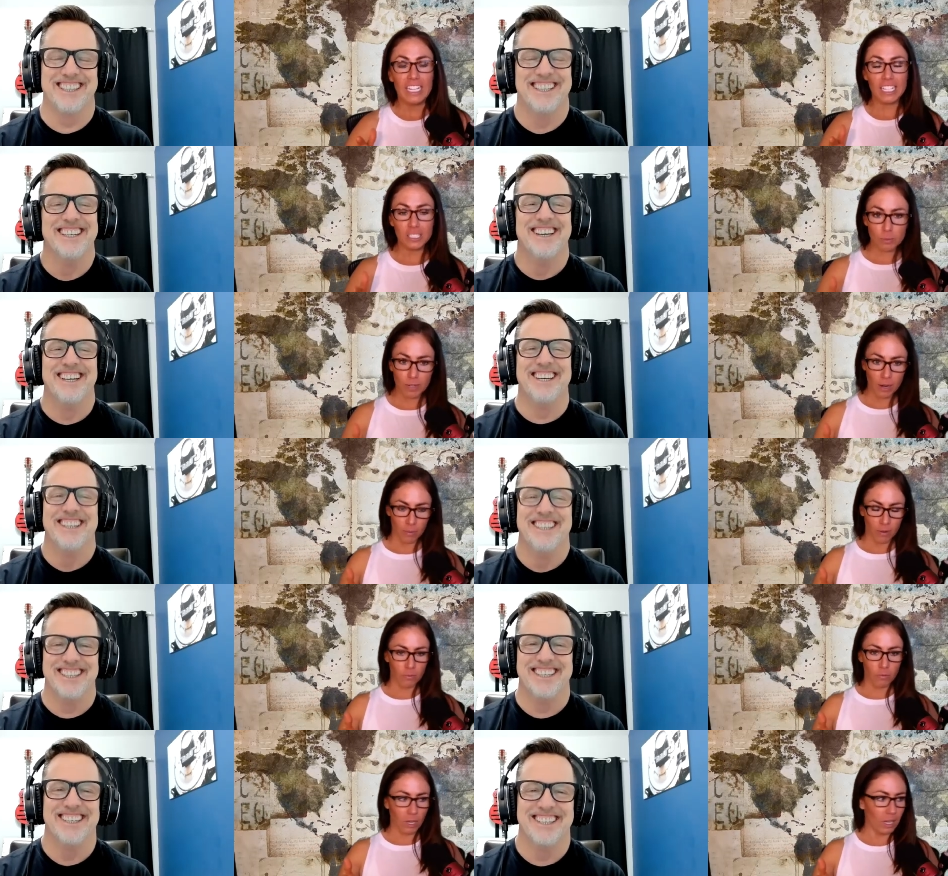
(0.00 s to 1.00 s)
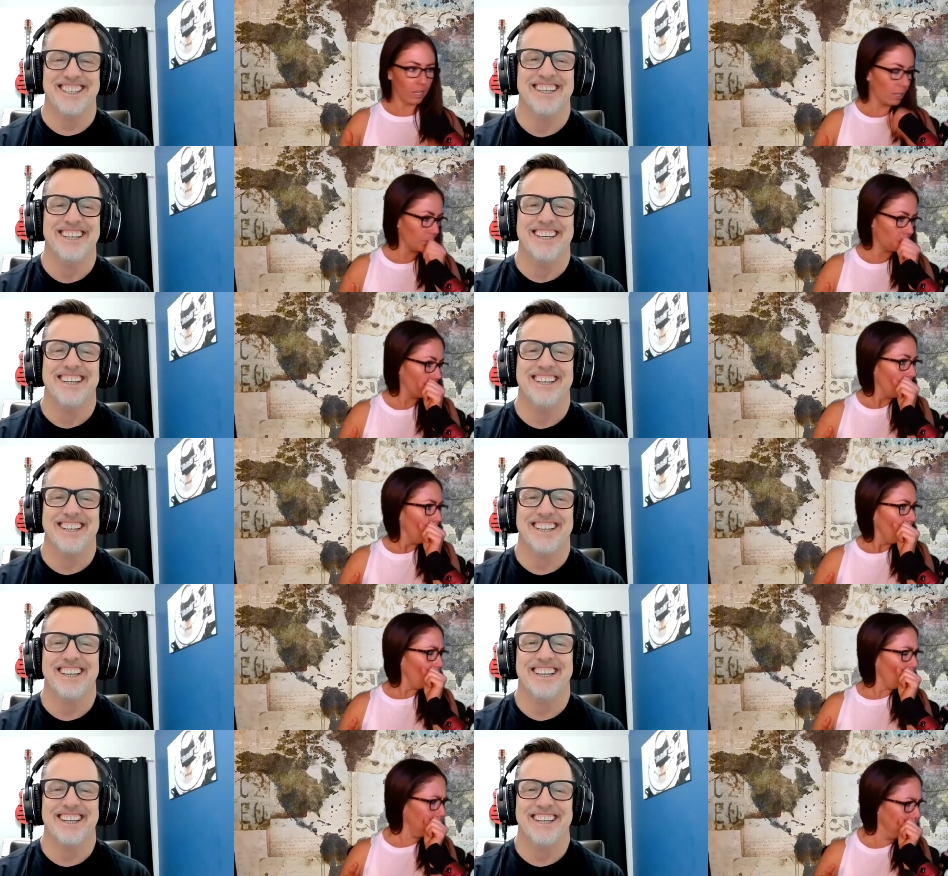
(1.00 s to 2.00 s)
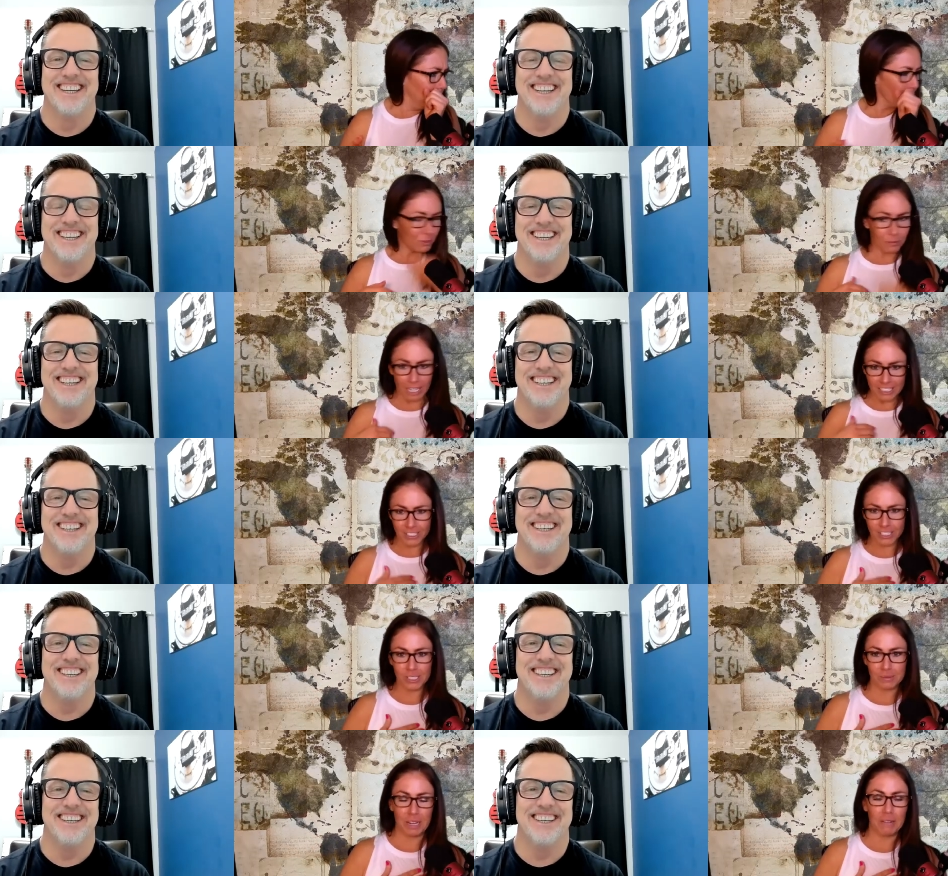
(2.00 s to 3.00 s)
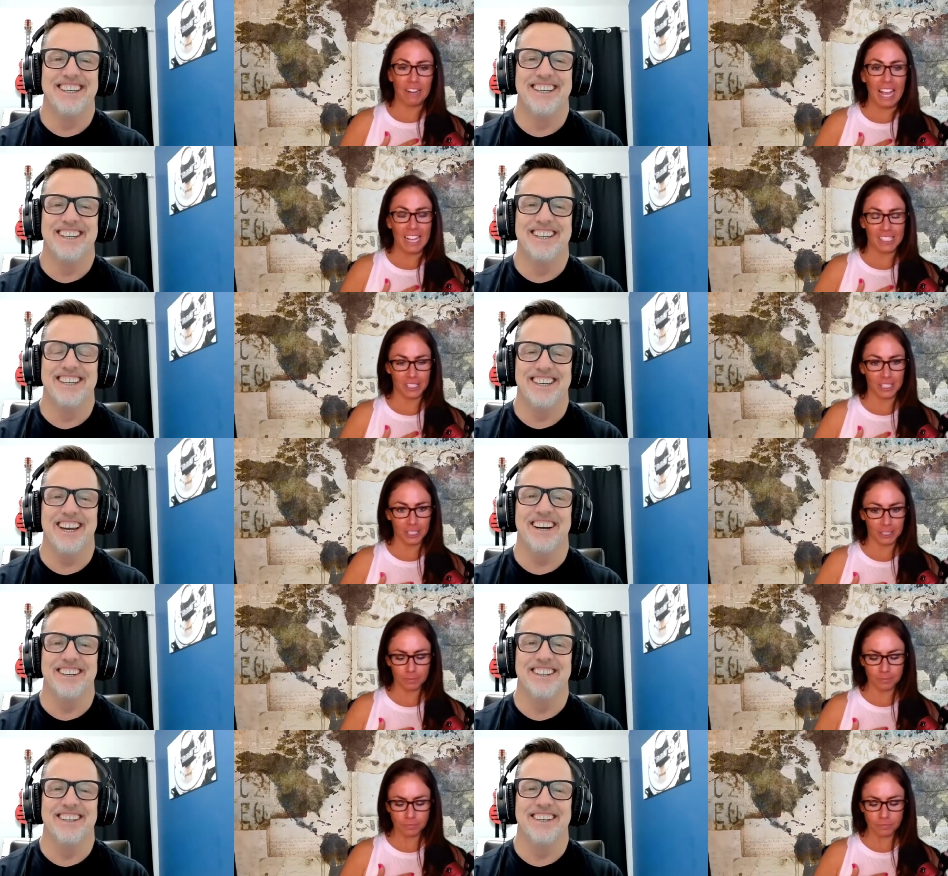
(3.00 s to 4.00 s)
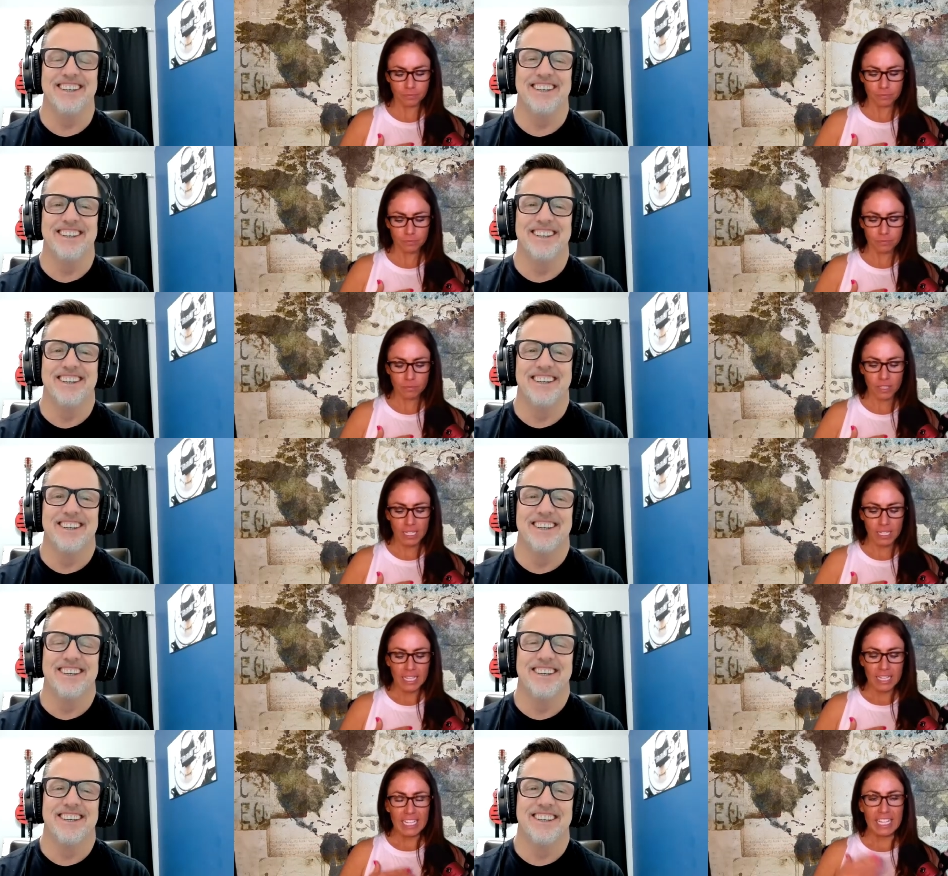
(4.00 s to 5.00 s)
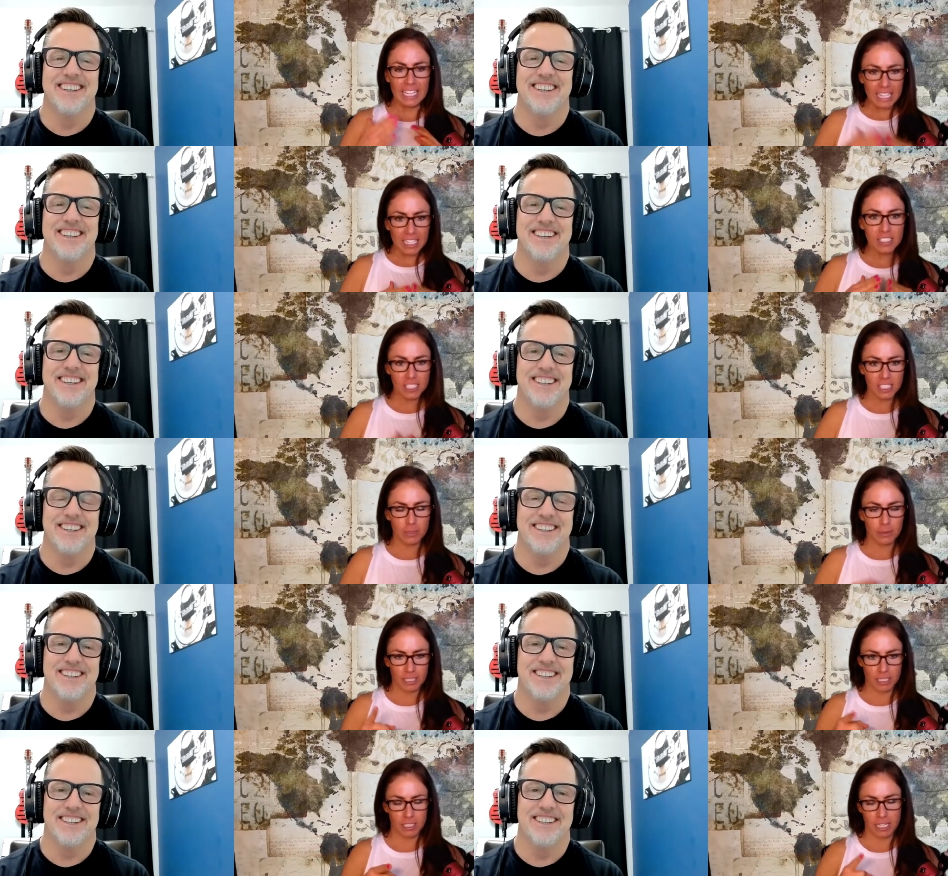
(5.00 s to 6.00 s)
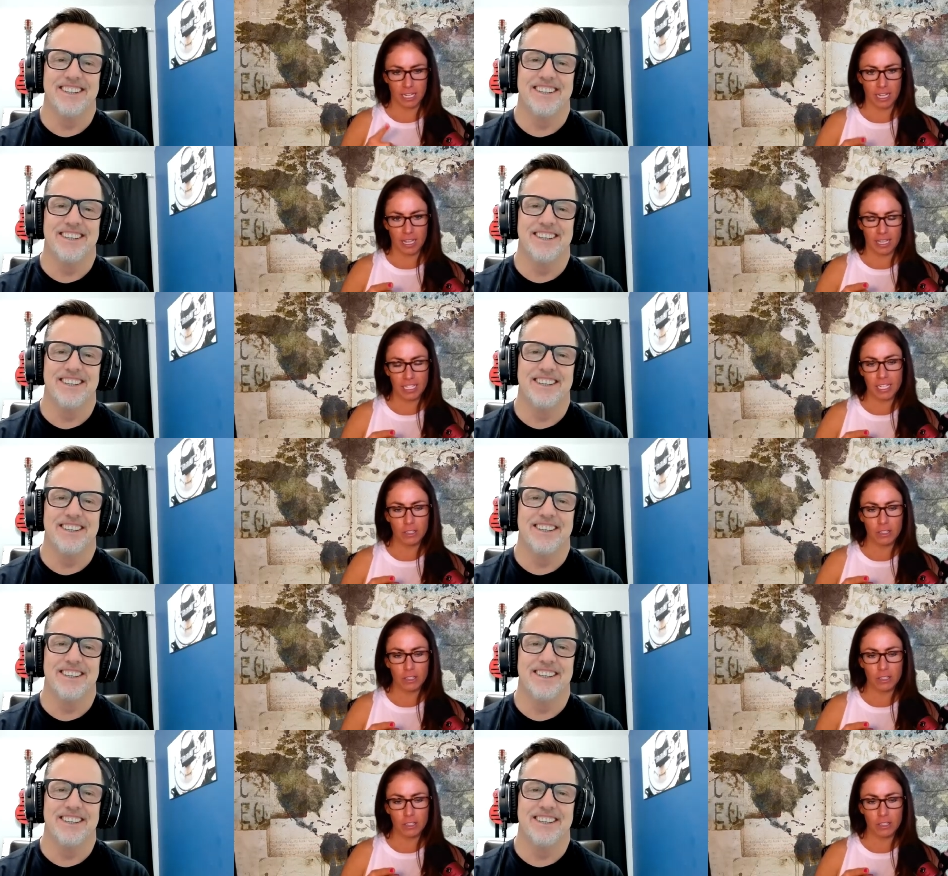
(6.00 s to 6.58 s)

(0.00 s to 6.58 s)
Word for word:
Speaker 1: here's what, um, excuse me, I want to ask you, in a situation, because I, I liked